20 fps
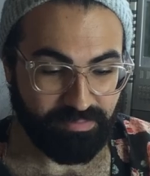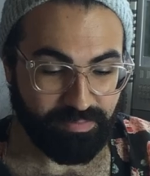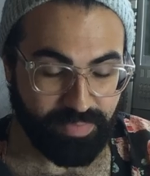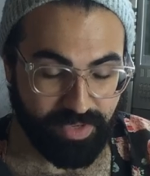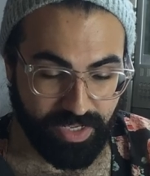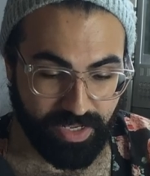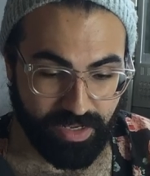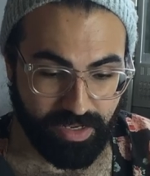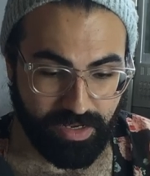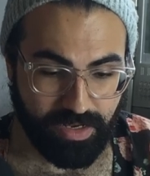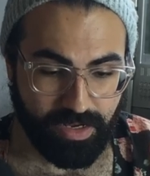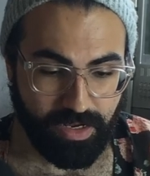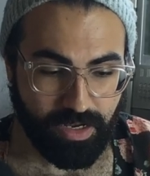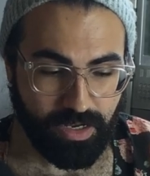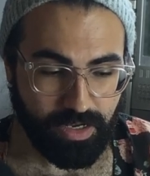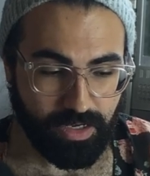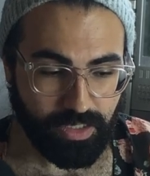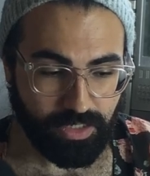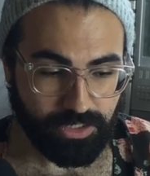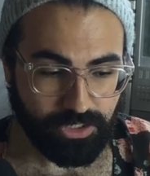be,
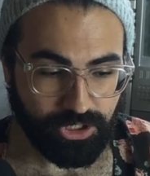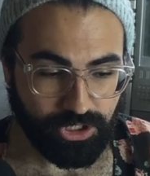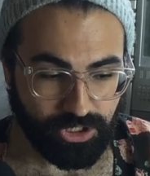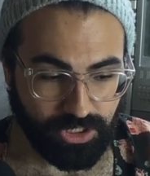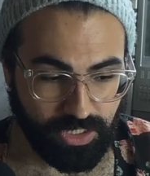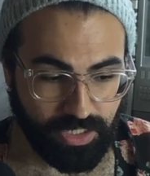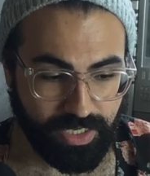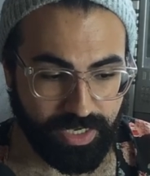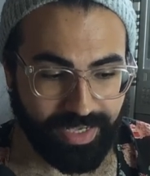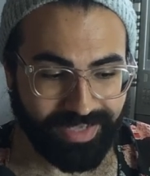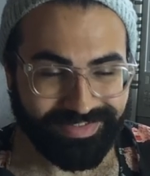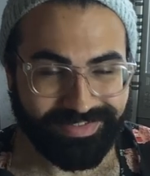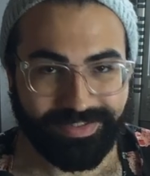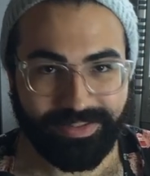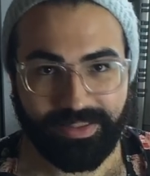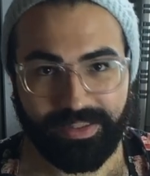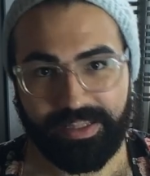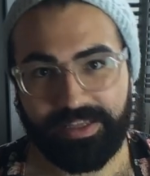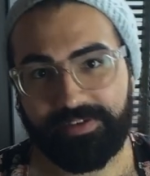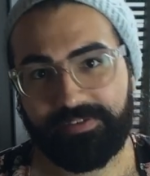she has
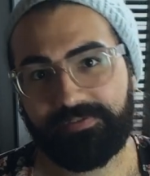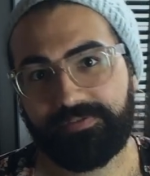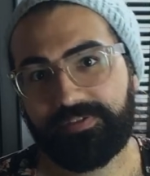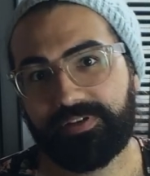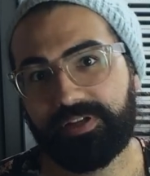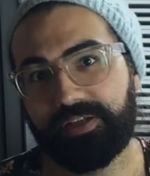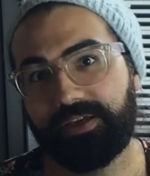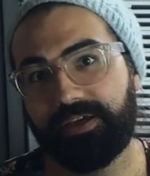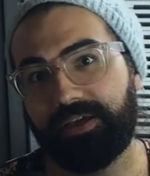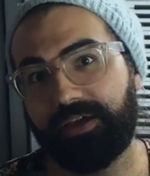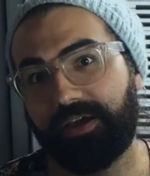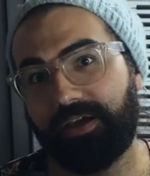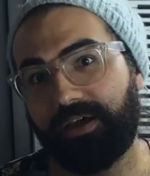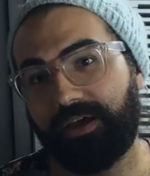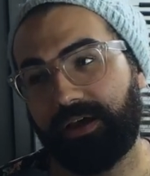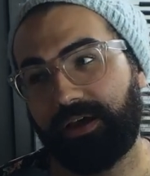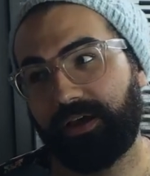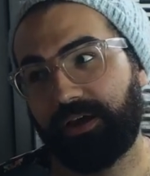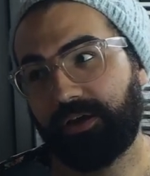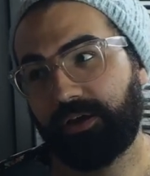lived
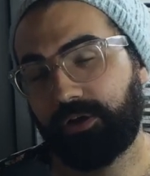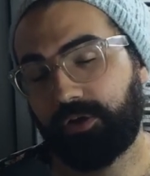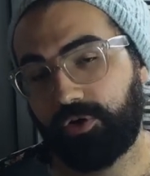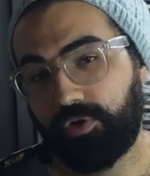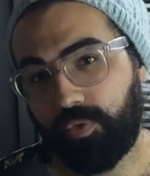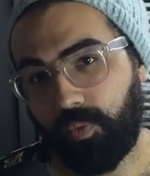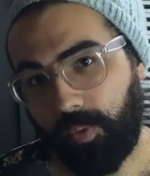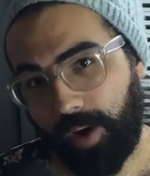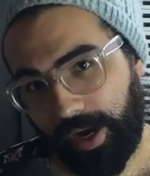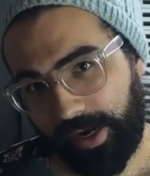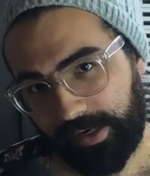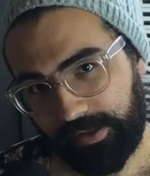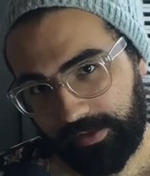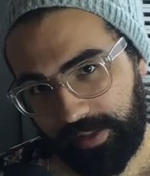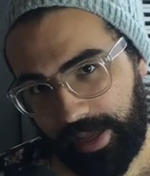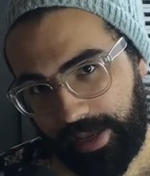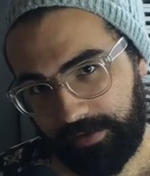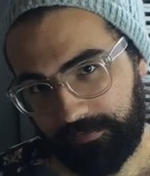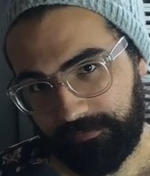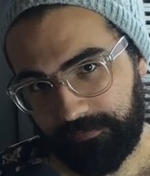quite a
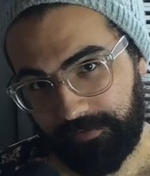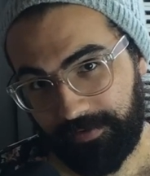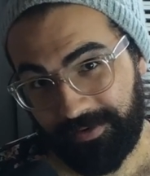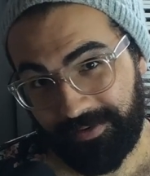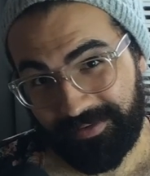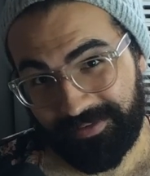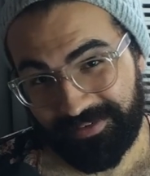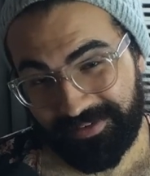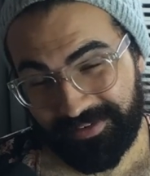life.